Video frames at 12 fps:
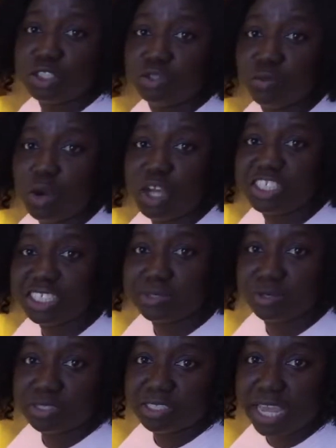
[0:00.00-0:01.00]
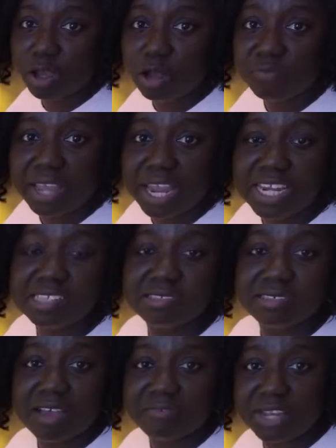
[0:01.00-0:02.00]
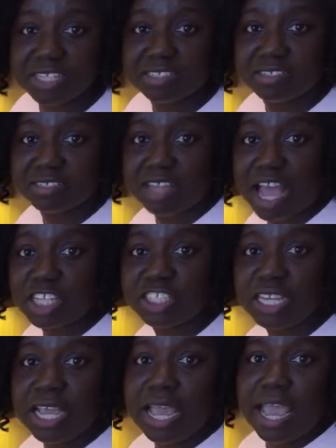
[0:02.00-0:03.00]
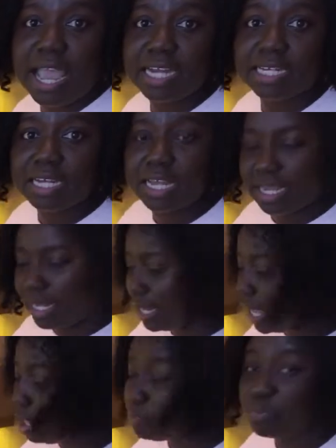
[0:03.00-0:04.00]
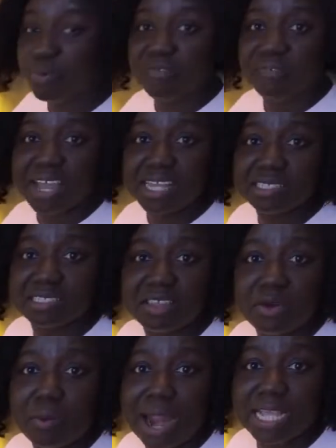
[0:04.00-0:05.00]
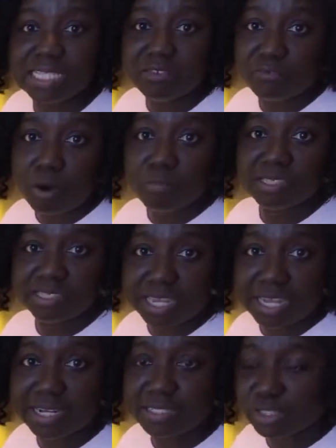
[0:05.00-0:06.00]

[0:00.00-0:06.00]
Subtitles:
to wash it is to take off any surface starch, and it helps prevent the rice from sticking